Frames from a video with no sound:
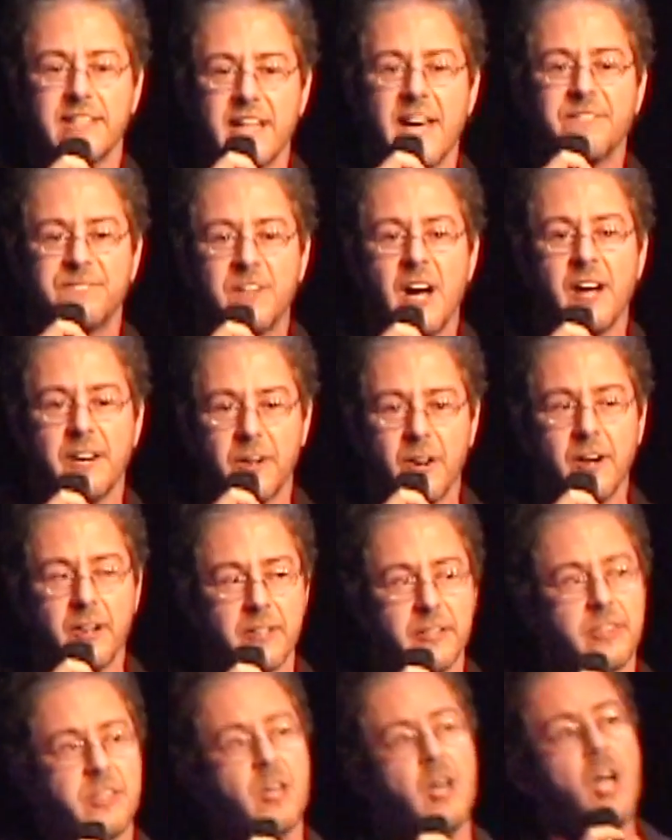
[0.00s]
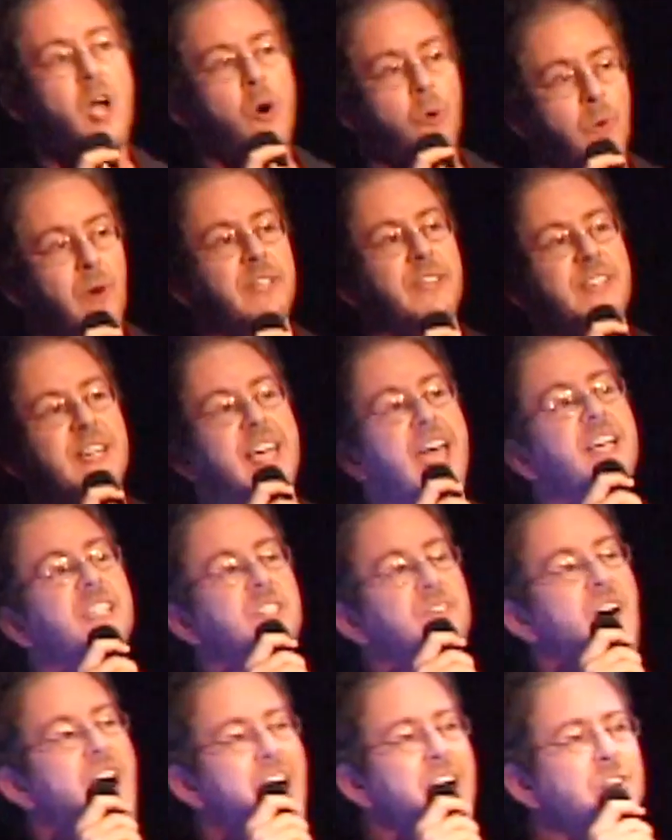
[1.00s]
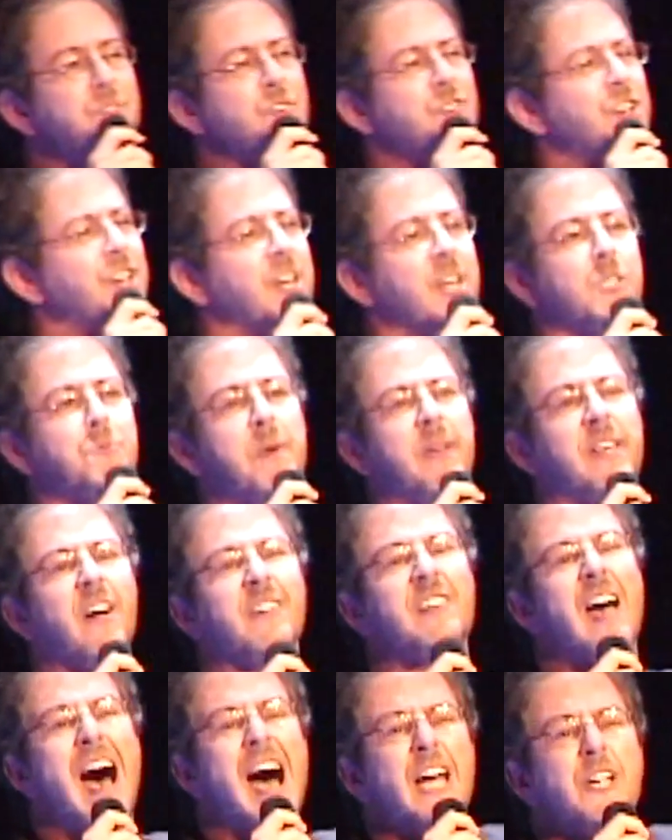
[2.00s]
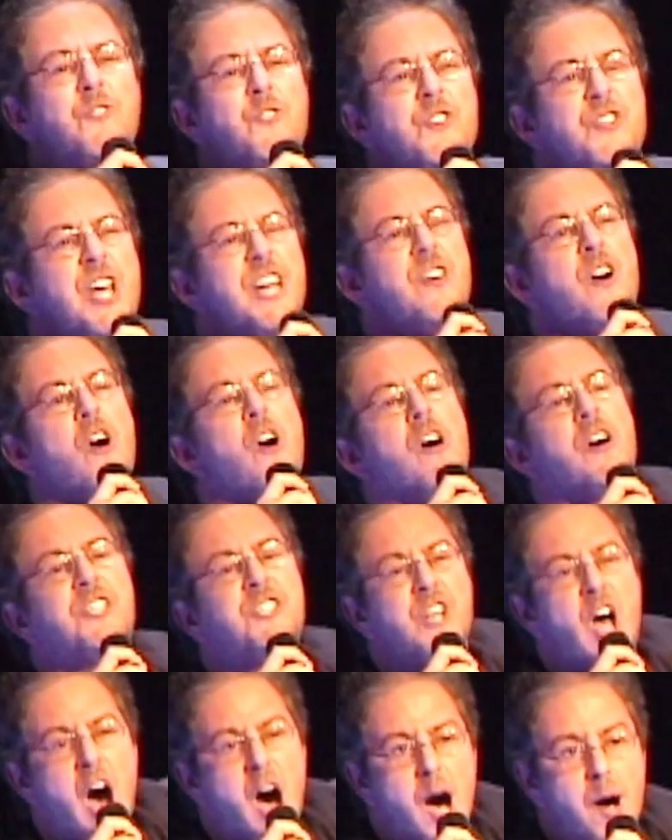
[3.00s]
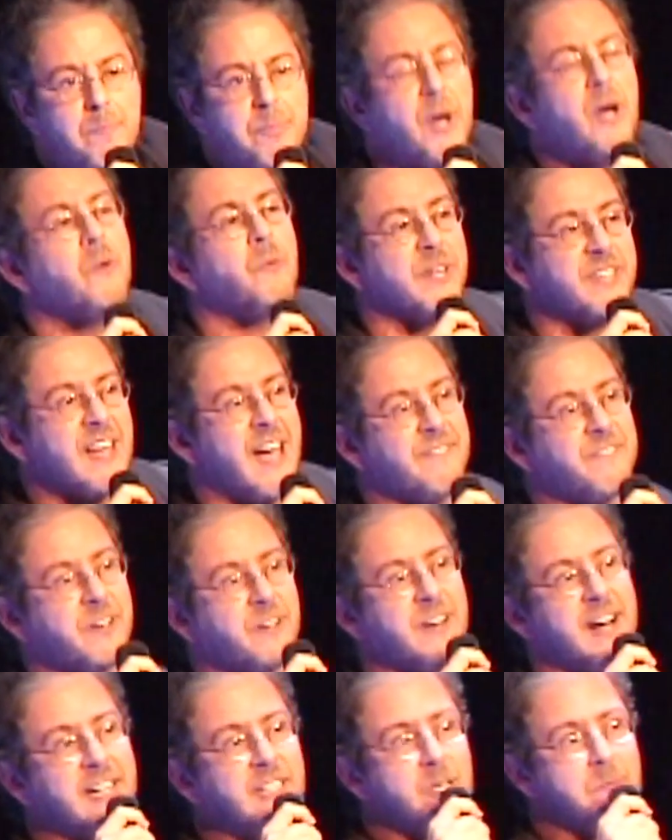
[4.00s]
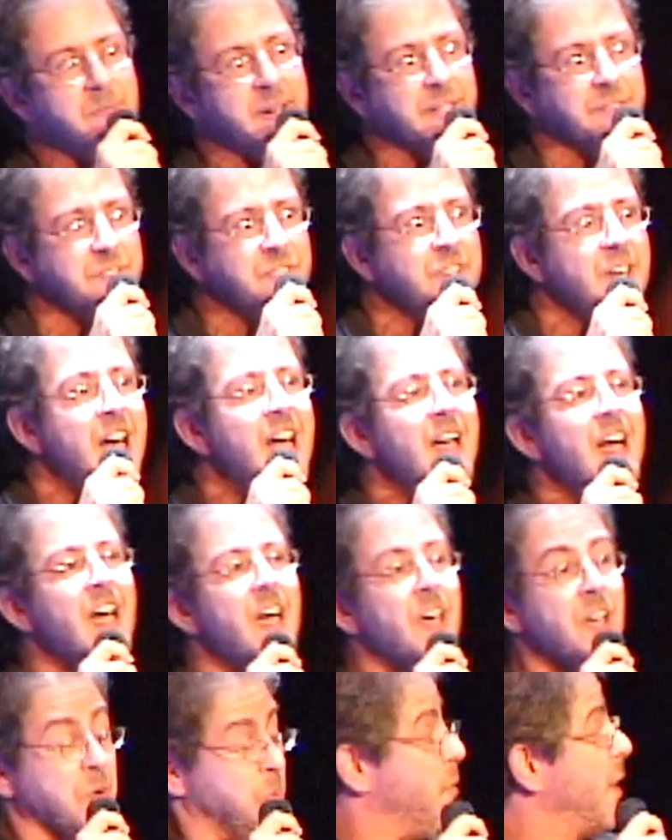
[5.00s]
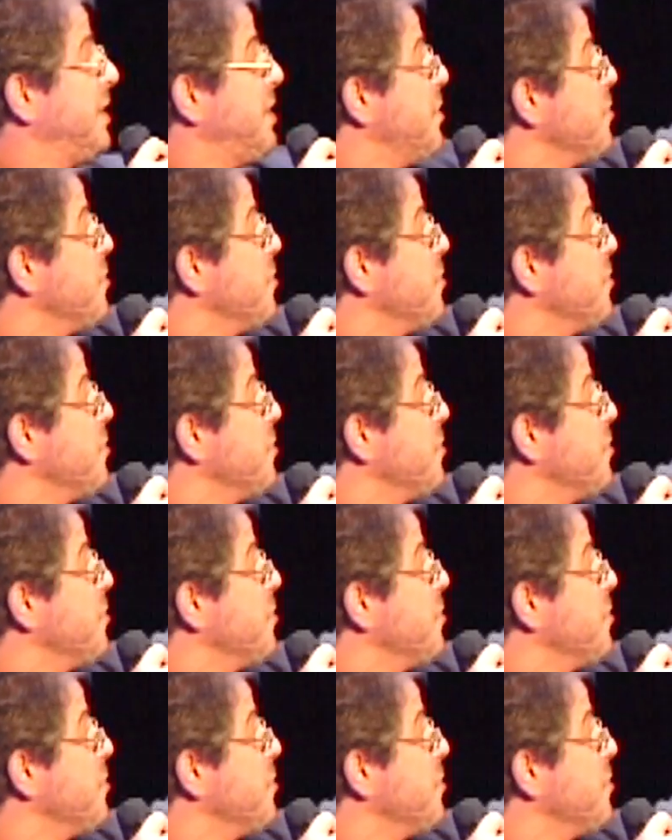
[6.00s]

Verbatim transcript: left on Earth? Well, in the case of hydrogen, it's because hydrogen hooks up with heavier elements. What